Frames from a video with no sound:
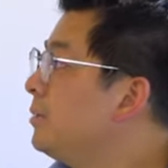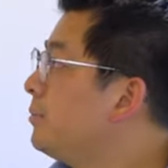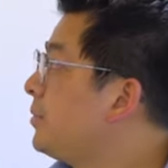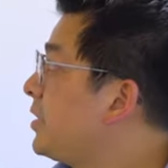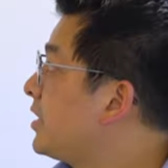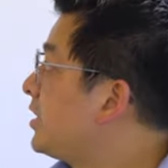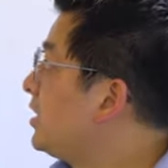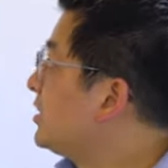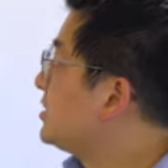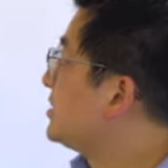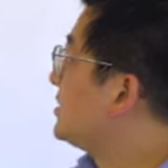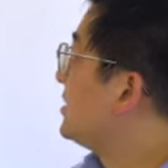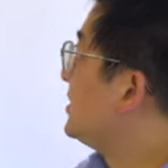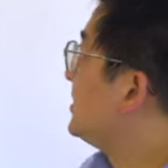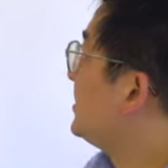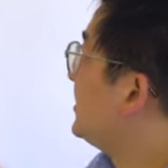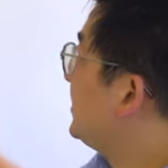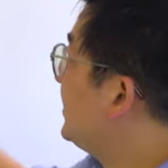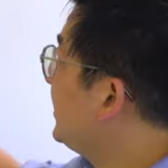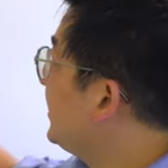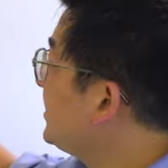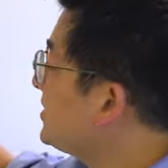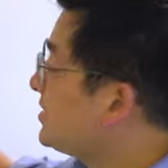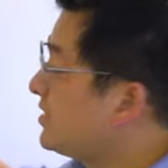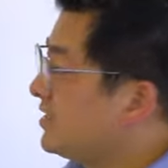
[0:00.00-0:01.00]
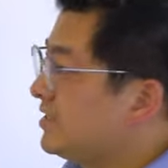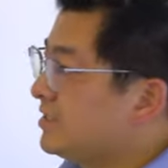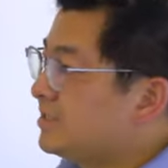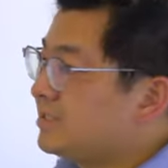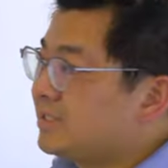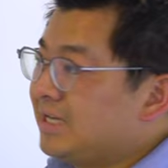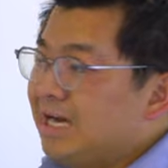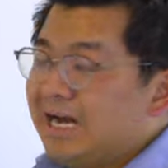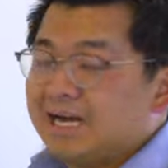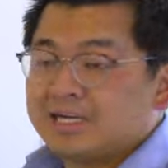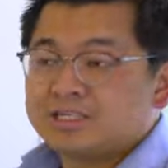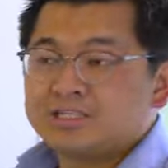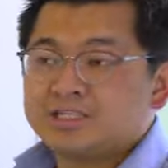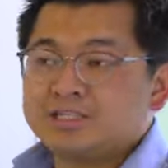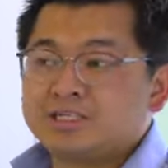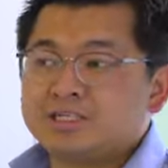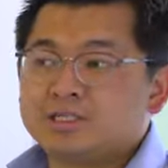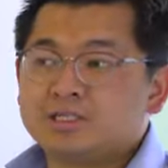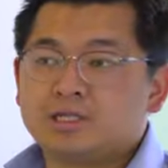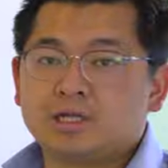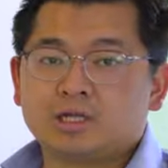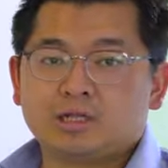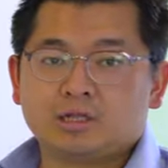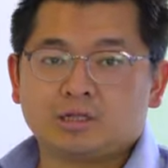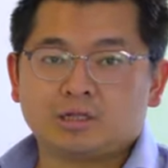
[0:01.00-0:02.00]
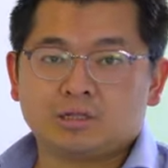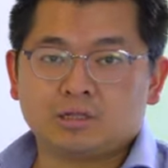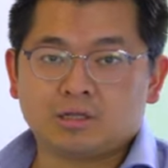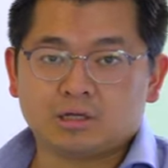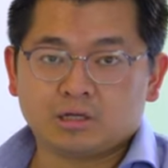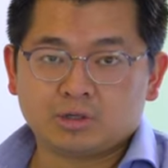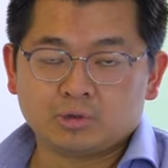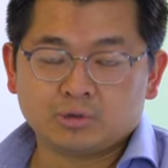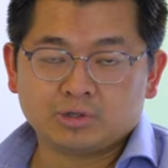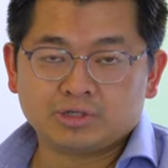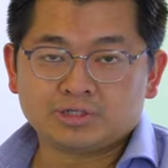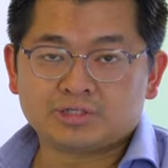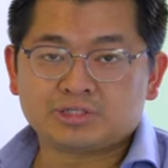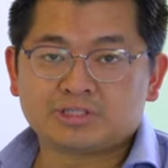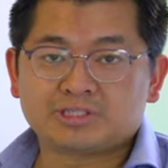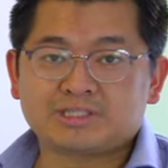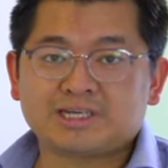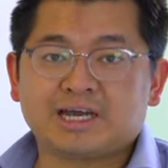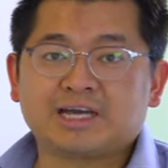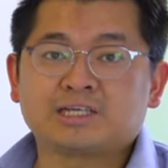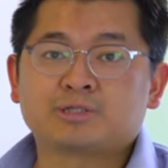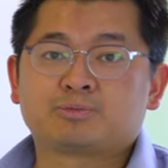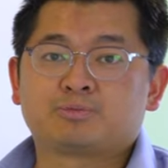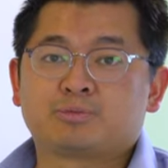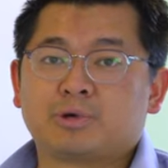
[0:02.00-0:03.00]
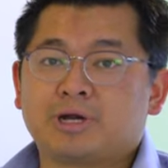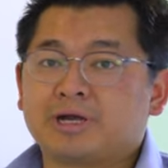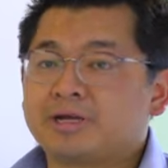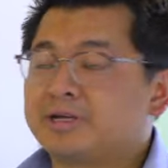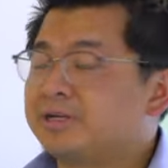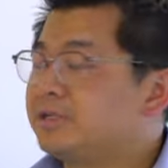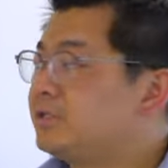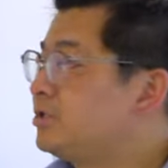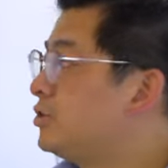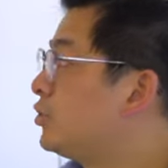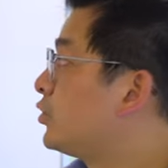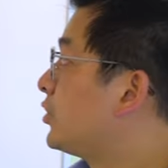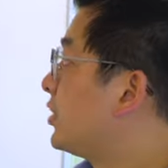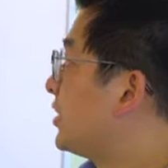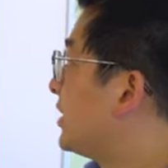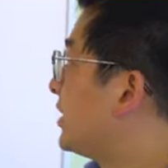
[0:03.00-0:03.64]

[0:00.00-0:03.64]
because this is actually the lowest tax bracket you